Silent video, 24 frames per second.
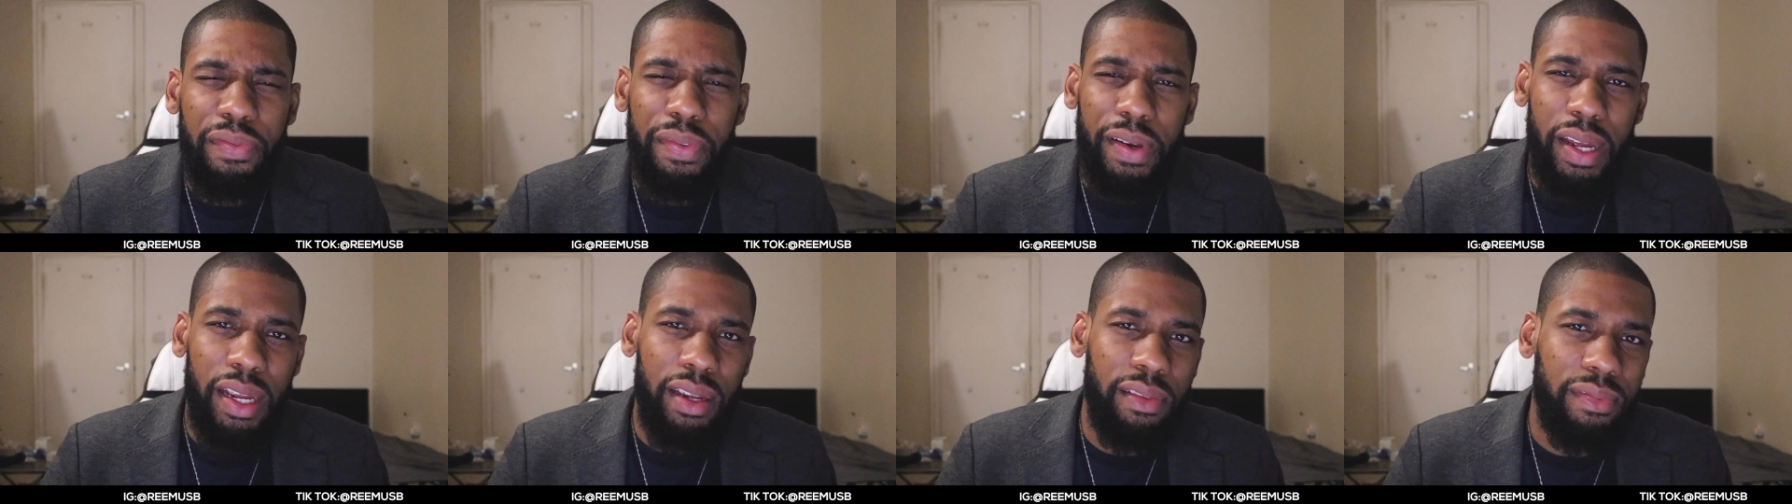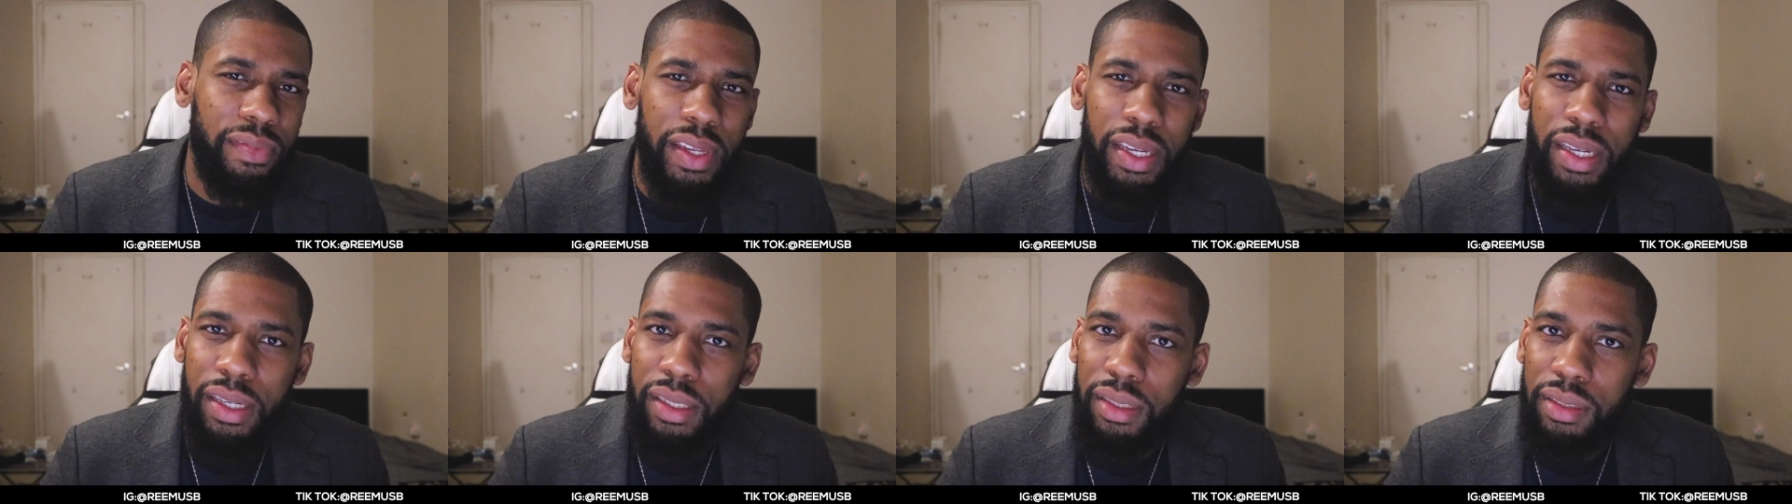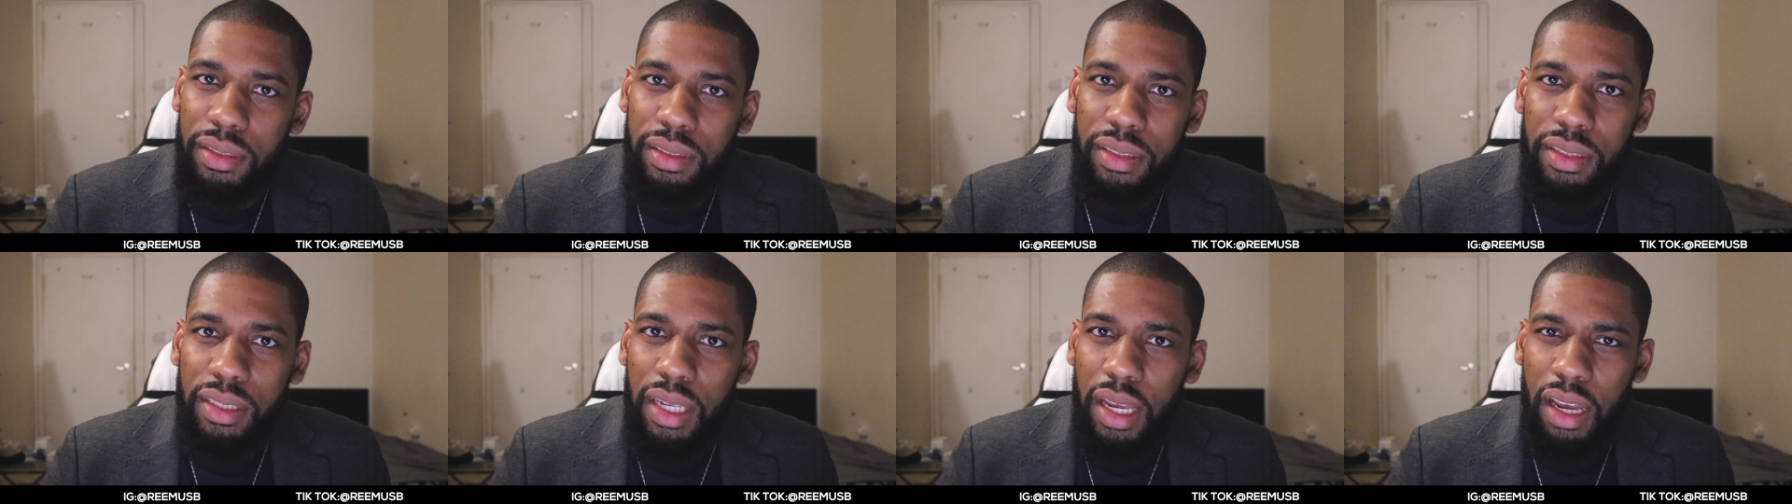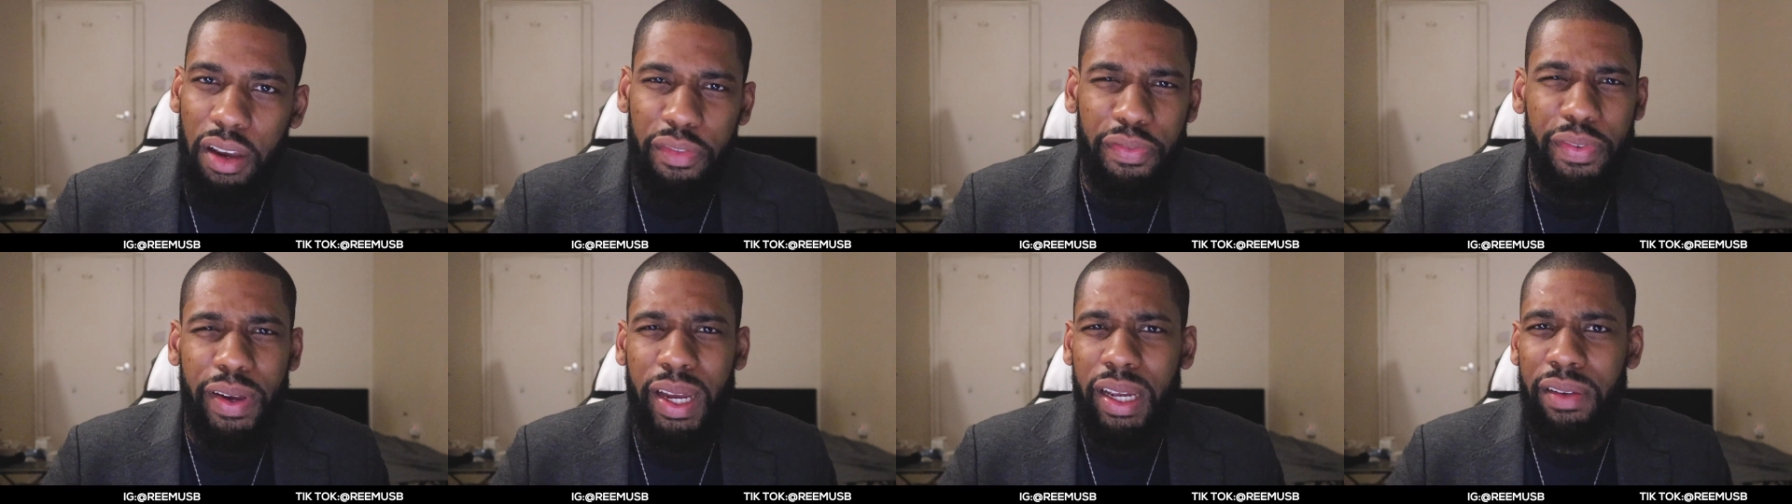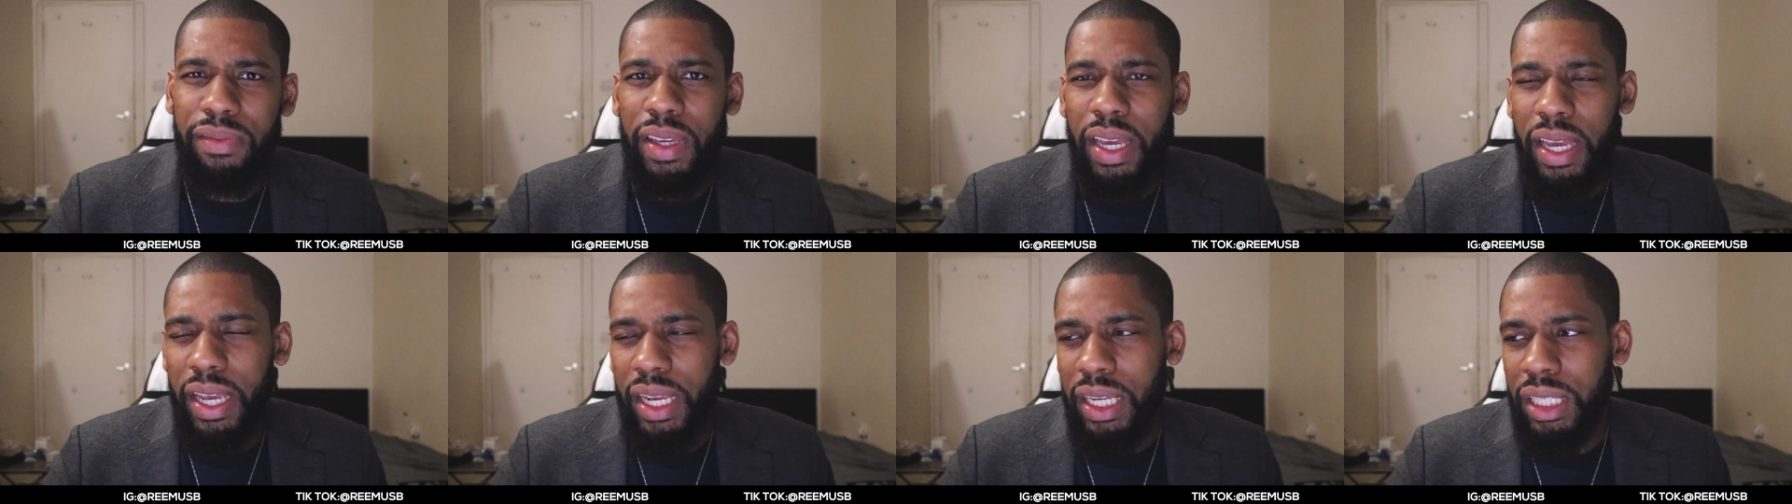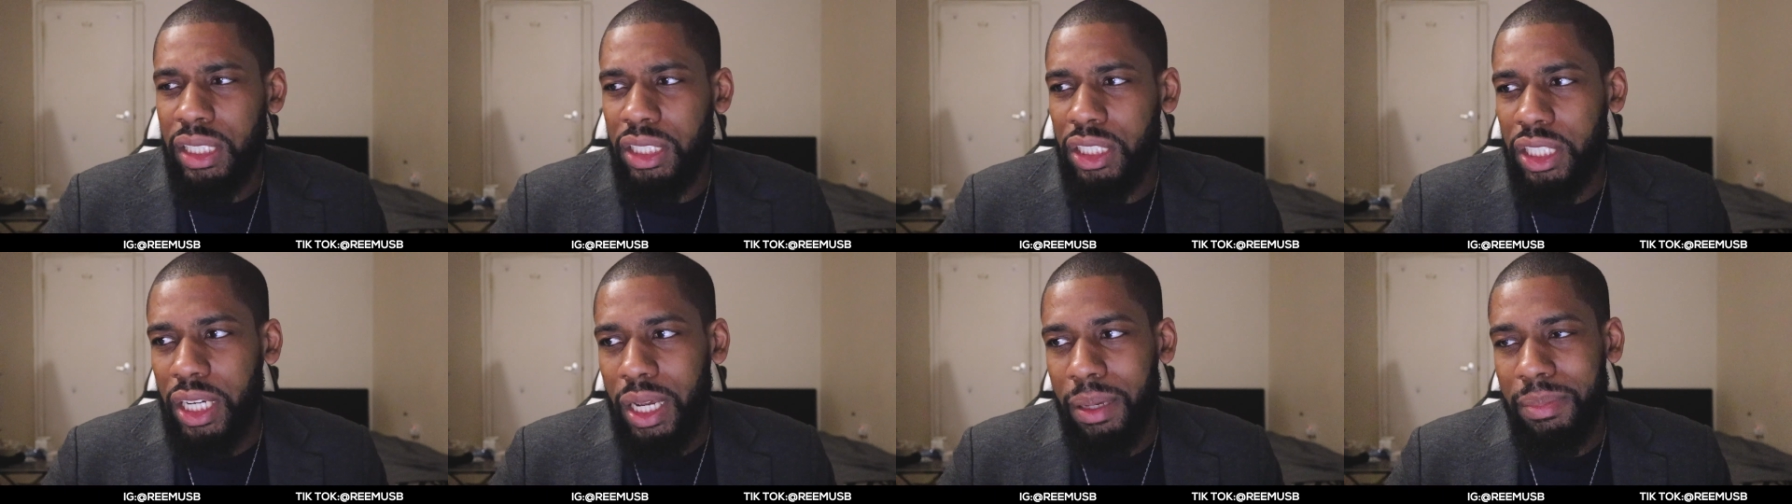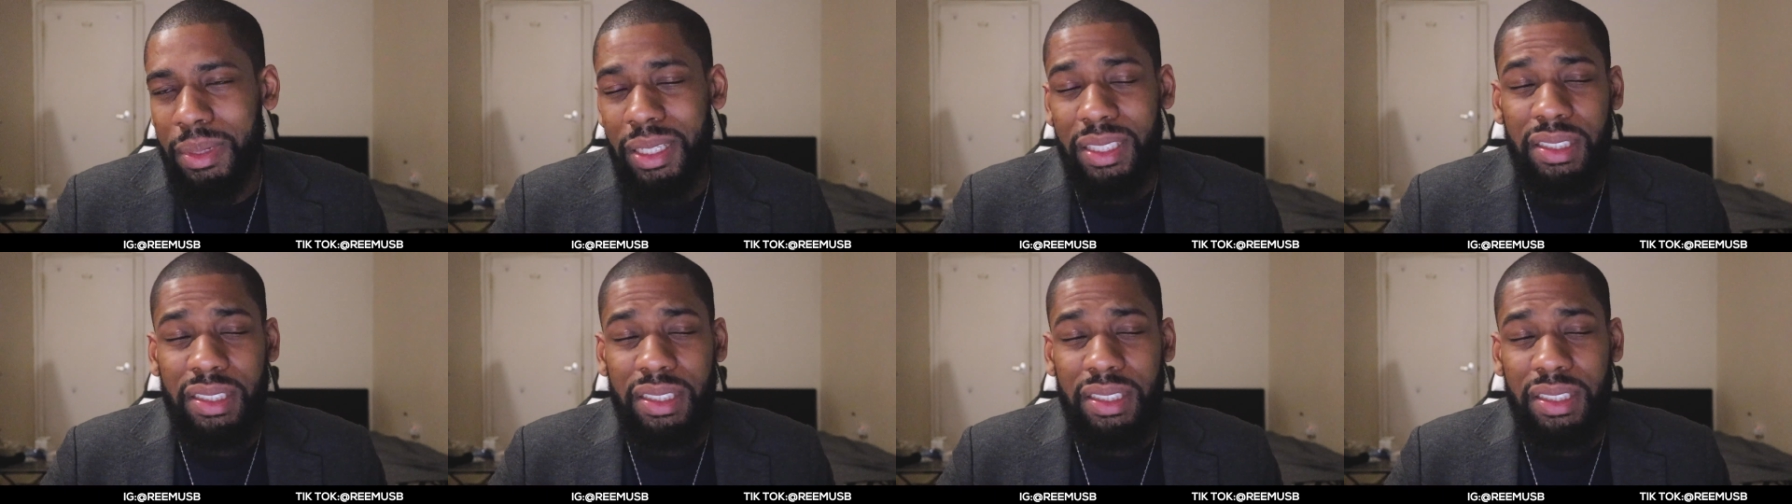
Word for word: five years, a five year age gap.